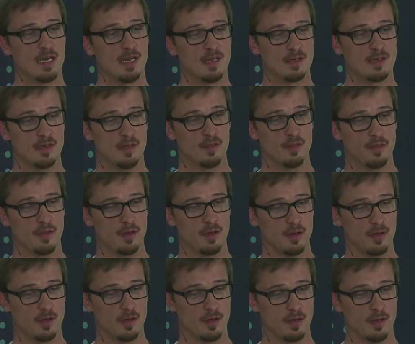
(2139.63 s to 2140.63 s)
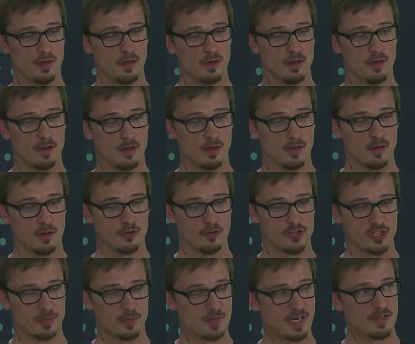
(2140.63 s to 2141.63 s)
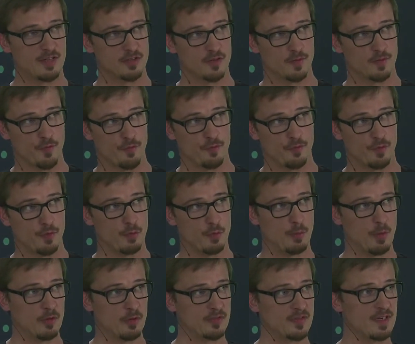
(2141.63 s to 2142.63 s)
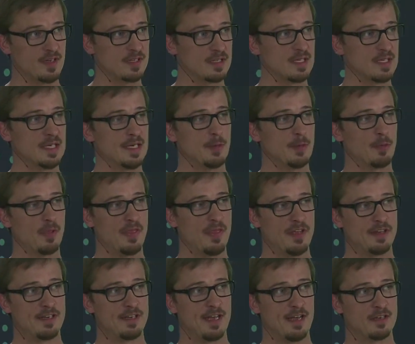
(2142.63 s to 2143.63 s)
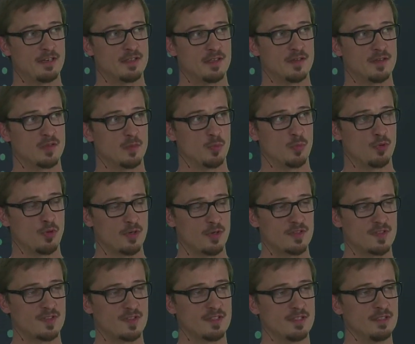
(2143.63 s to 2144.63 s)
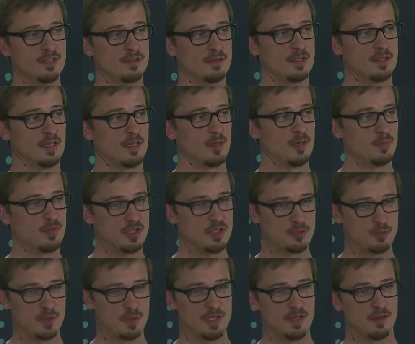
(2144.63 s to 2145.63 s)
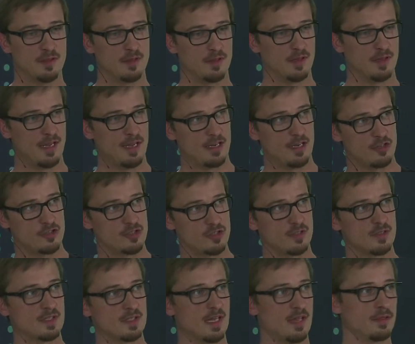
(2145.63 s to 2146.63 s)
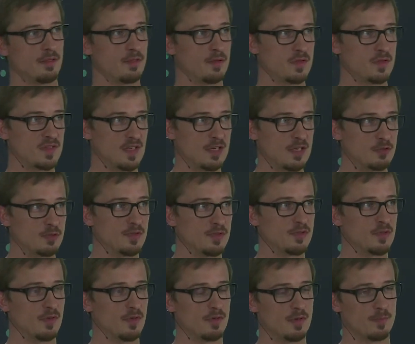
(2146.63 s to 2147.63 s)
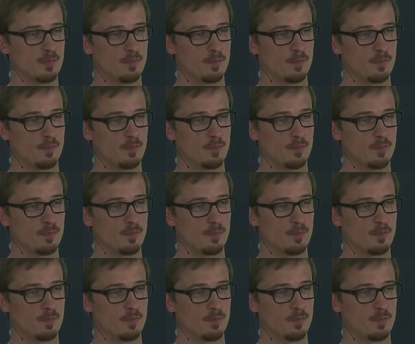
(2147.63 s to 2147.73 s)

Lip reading: And the Checkmk server of the remote site will then act as a proxy between the agent and the central server.